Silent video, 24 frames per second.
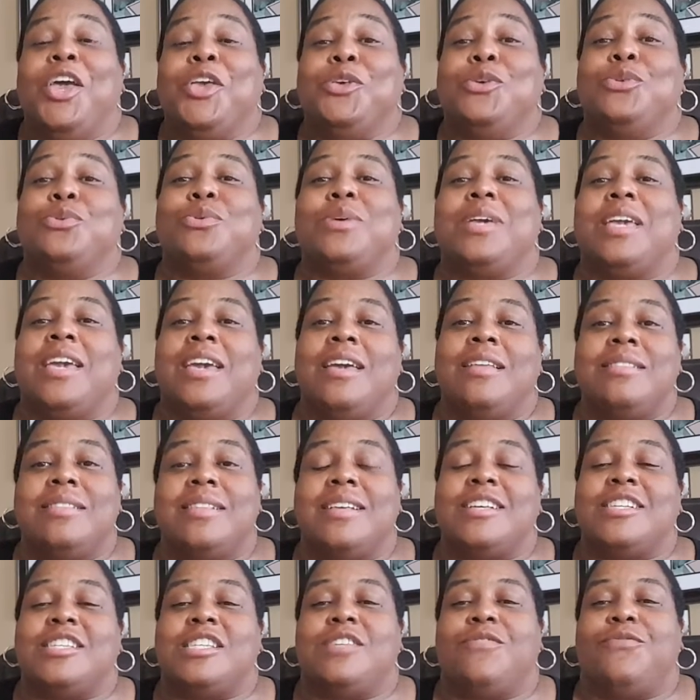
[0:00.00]
You get
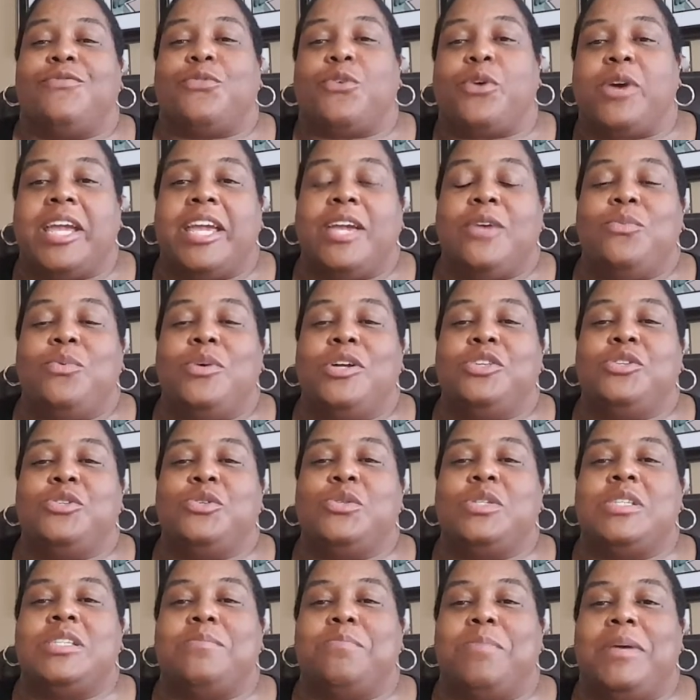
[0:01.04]
this free when
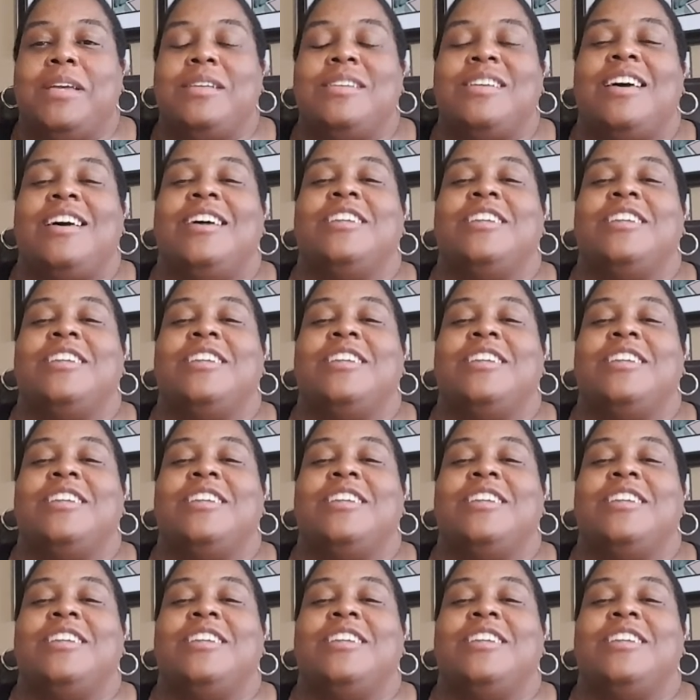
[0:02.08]
you spend